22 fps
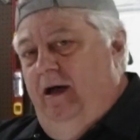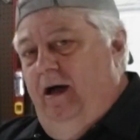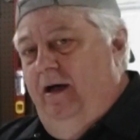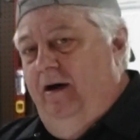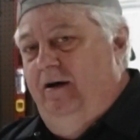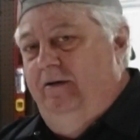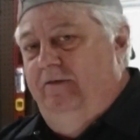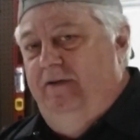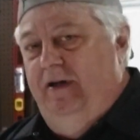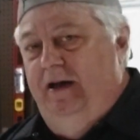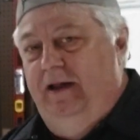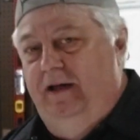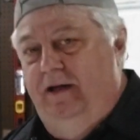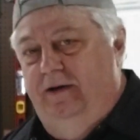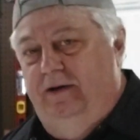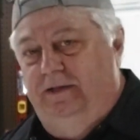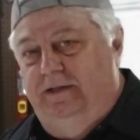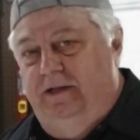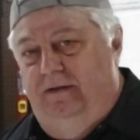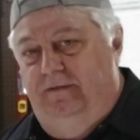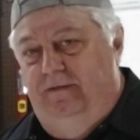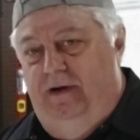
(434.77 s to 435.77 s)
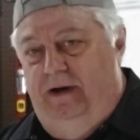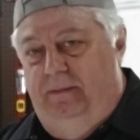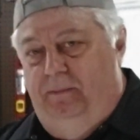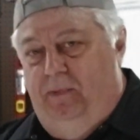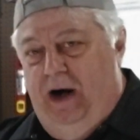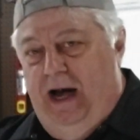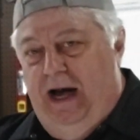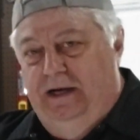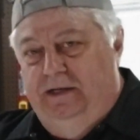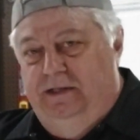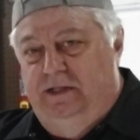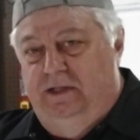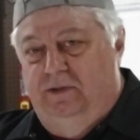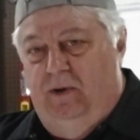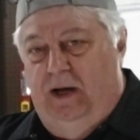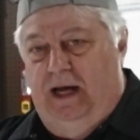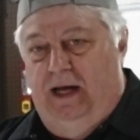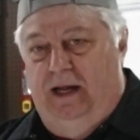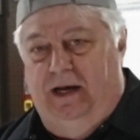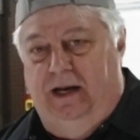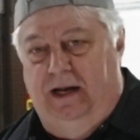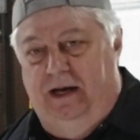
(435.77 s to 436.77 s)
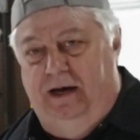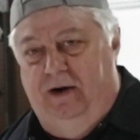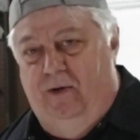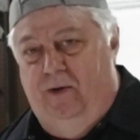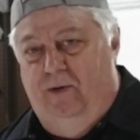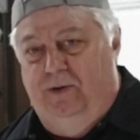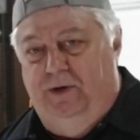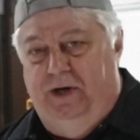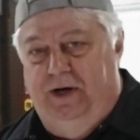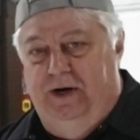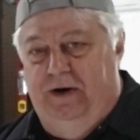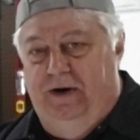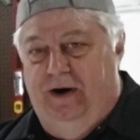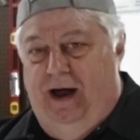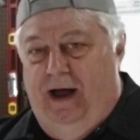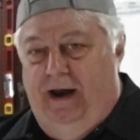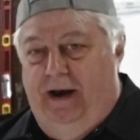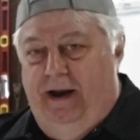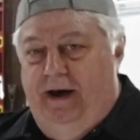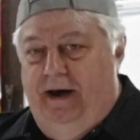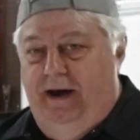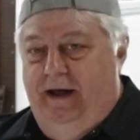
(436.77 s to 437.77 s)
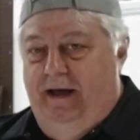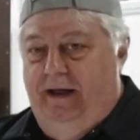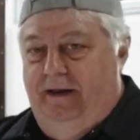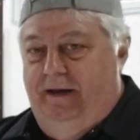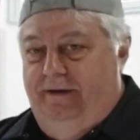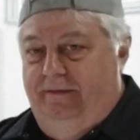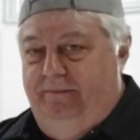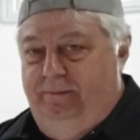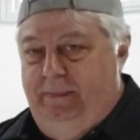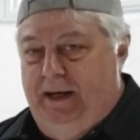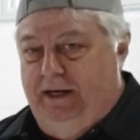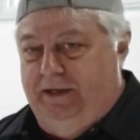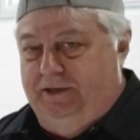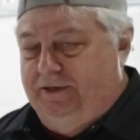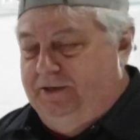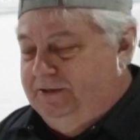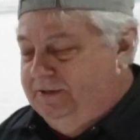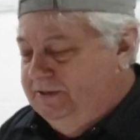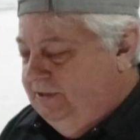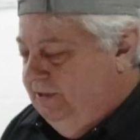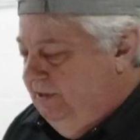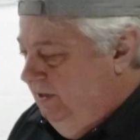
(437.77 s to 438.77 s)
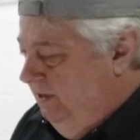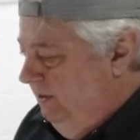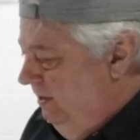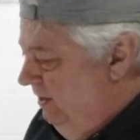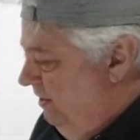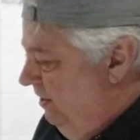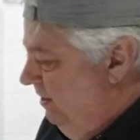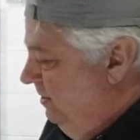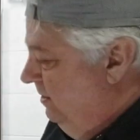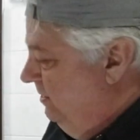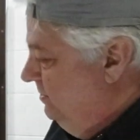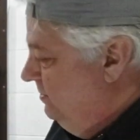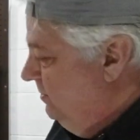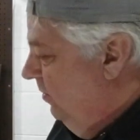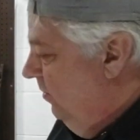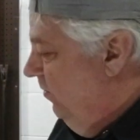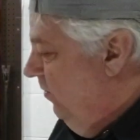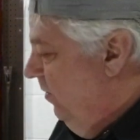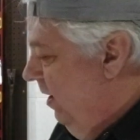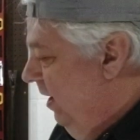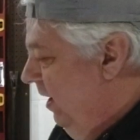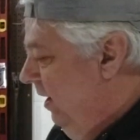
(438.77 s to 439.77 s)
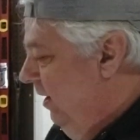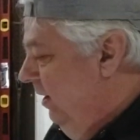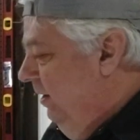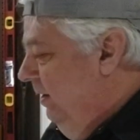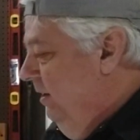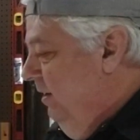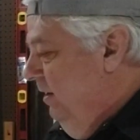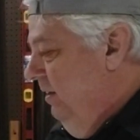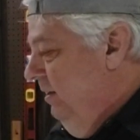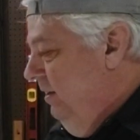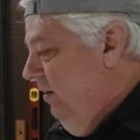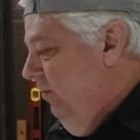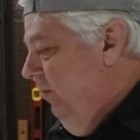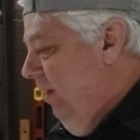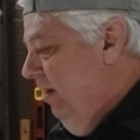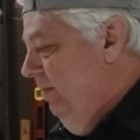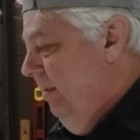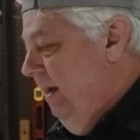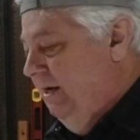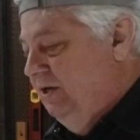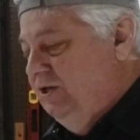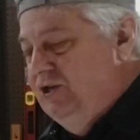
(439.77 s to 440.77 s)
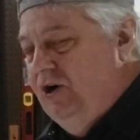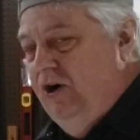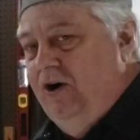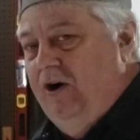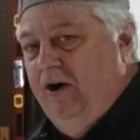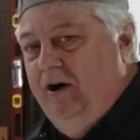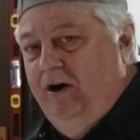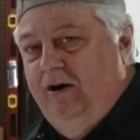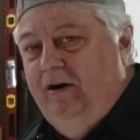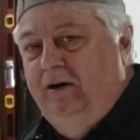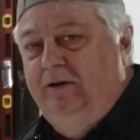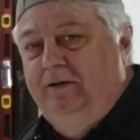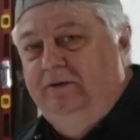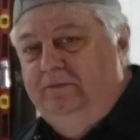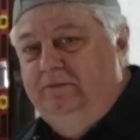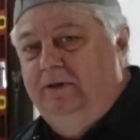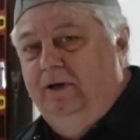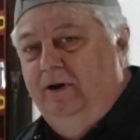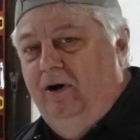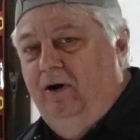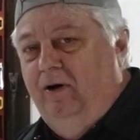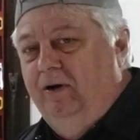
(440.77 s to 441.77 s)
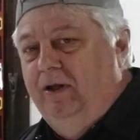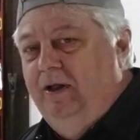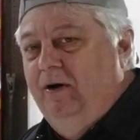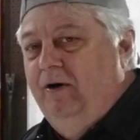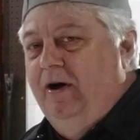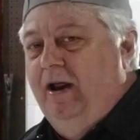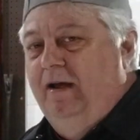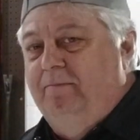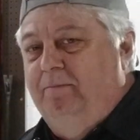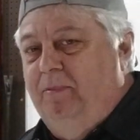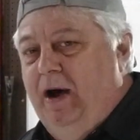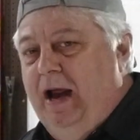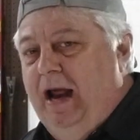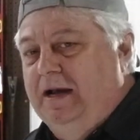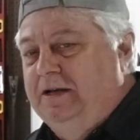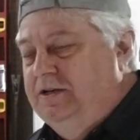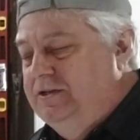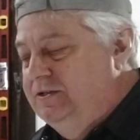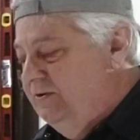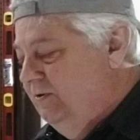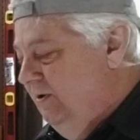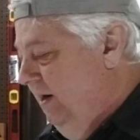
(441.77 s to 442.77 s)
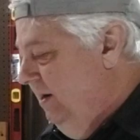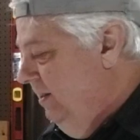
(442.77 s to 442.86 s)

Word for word: 100 videos of a uh, branch swinging and no deer on any of the pictures. So uh, you want to make sure you know you don't have branches or